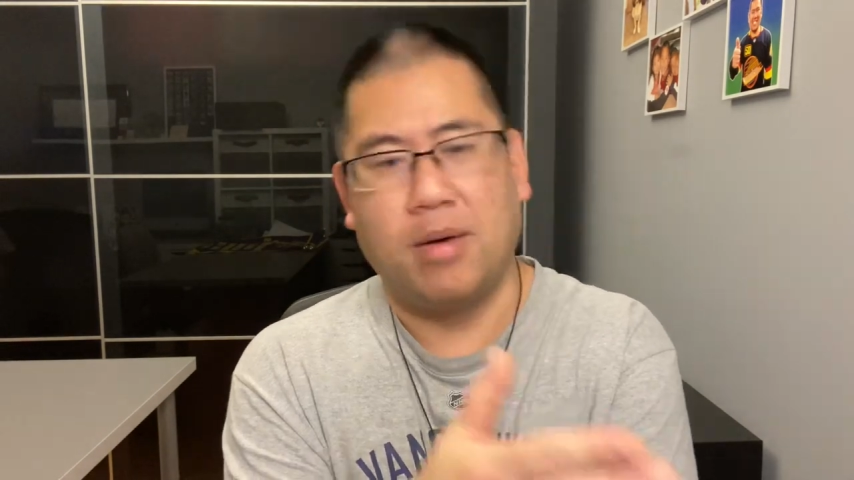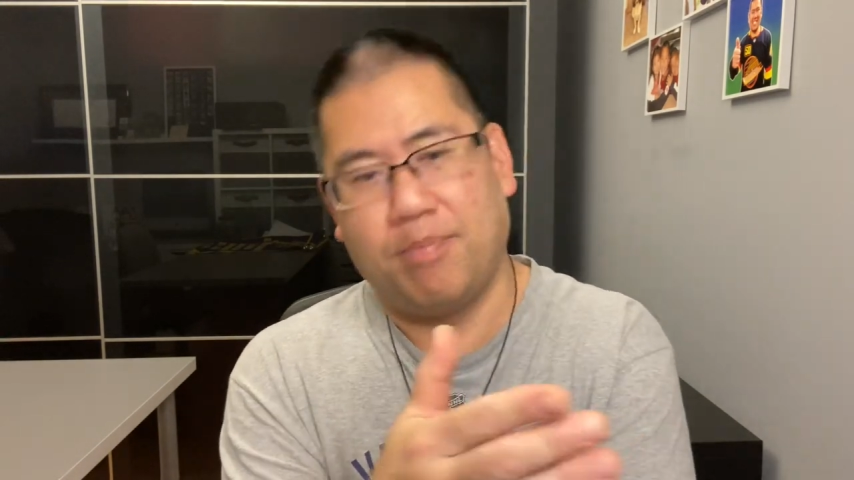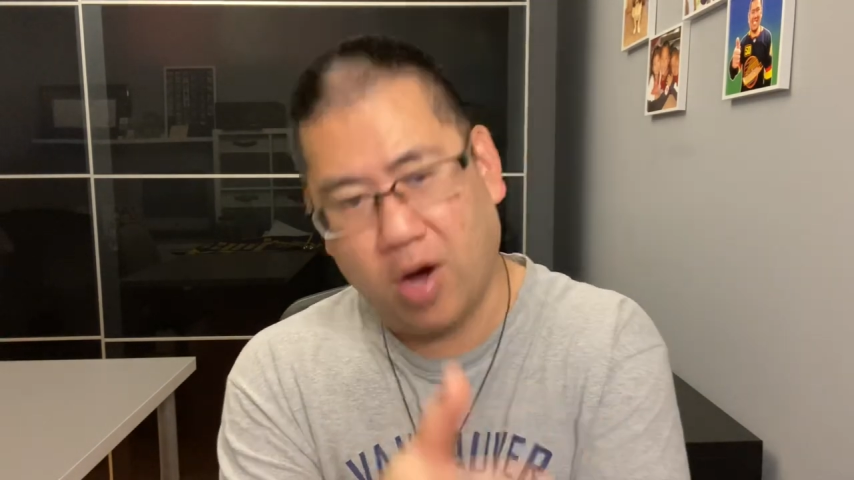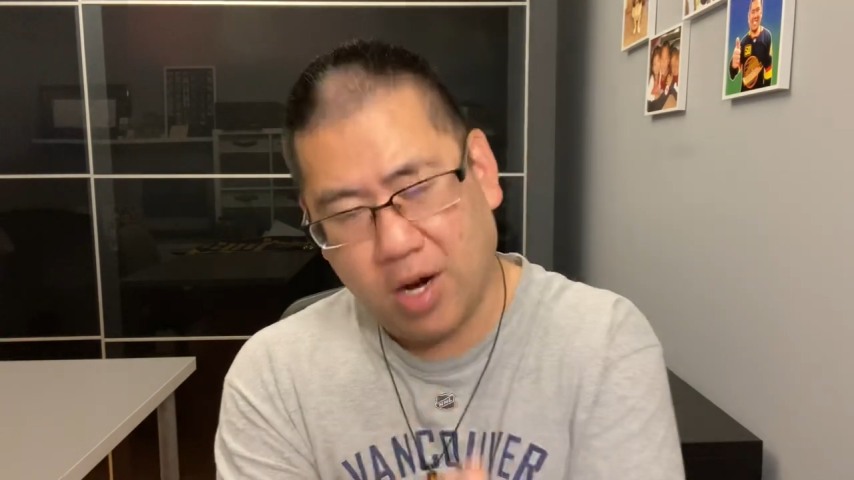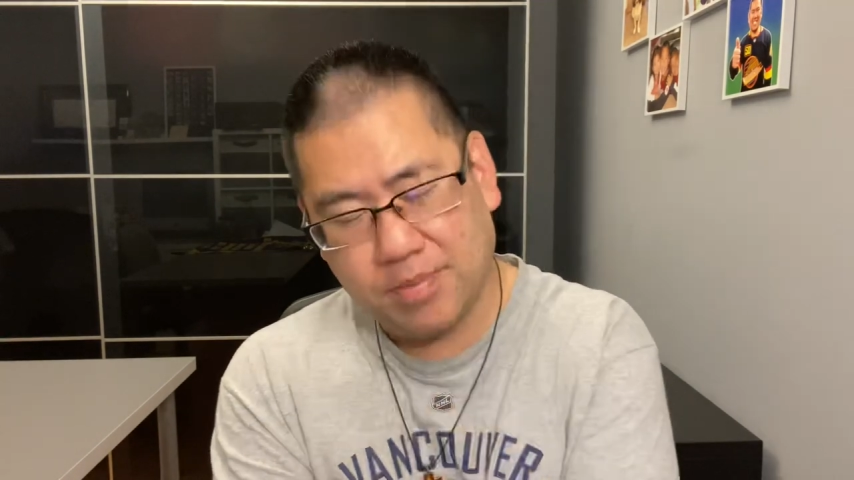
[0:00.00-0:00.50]

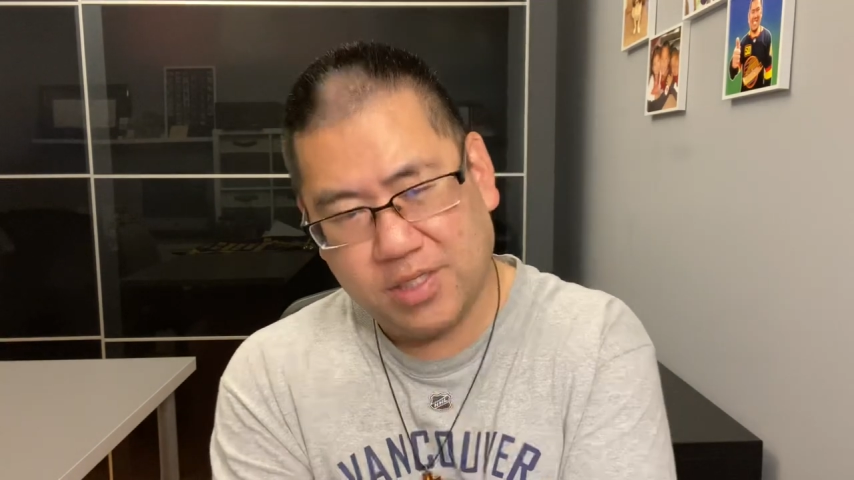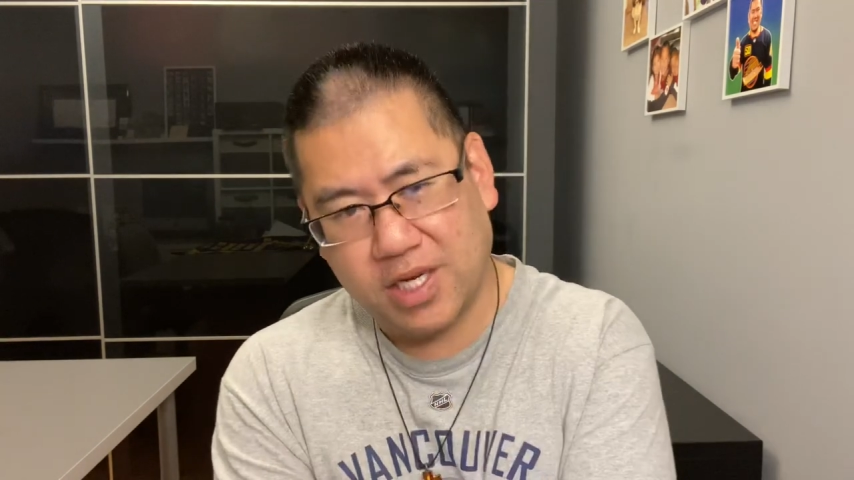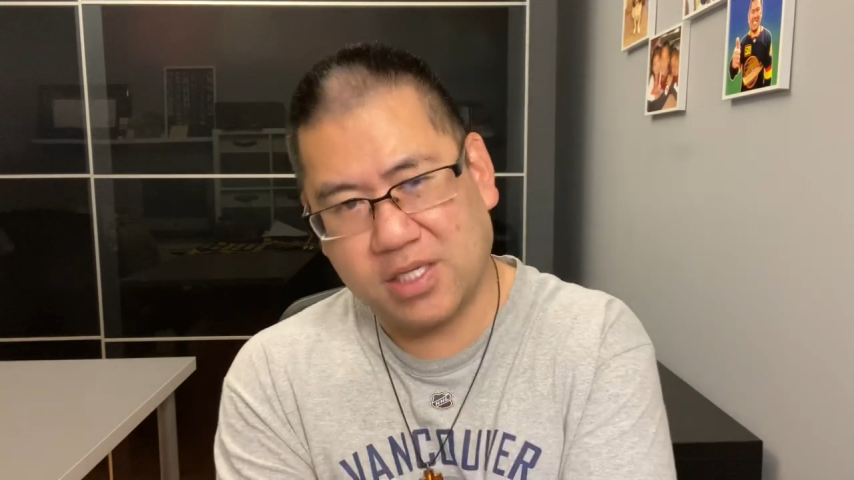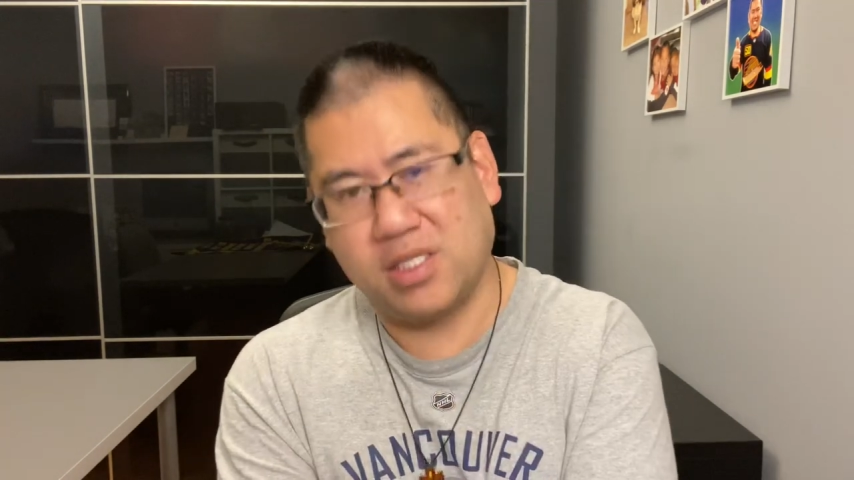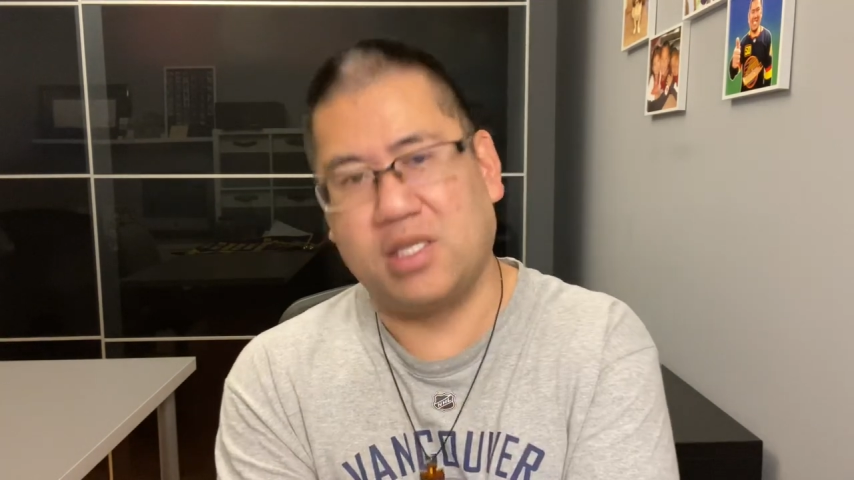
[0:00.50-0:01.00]
bottom
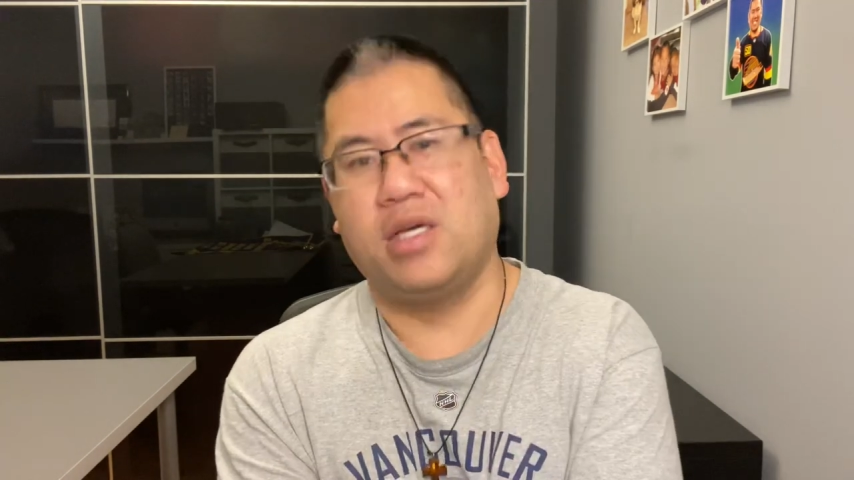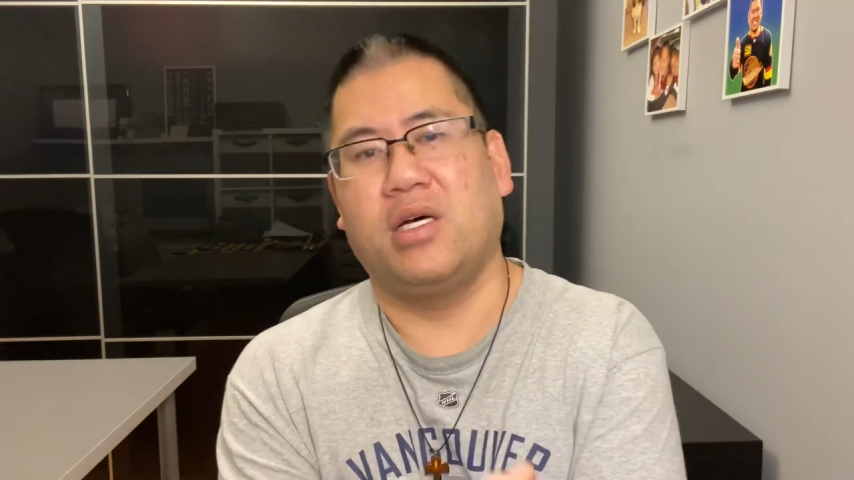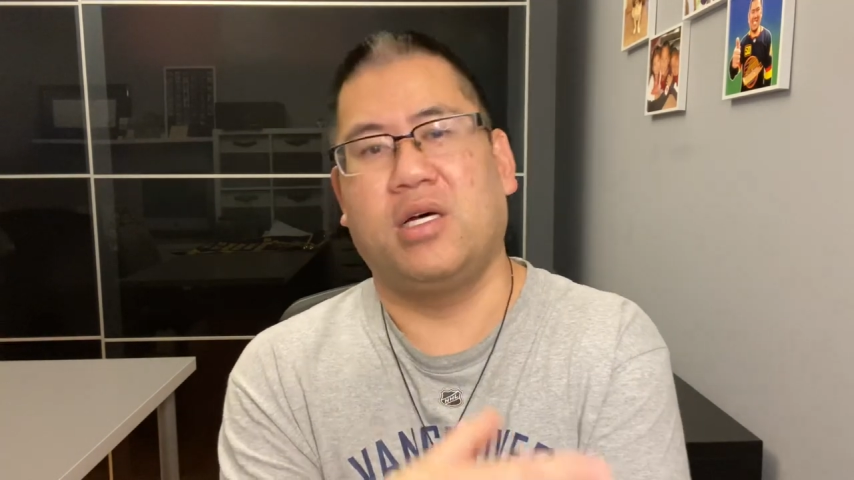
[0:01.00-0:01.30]
six,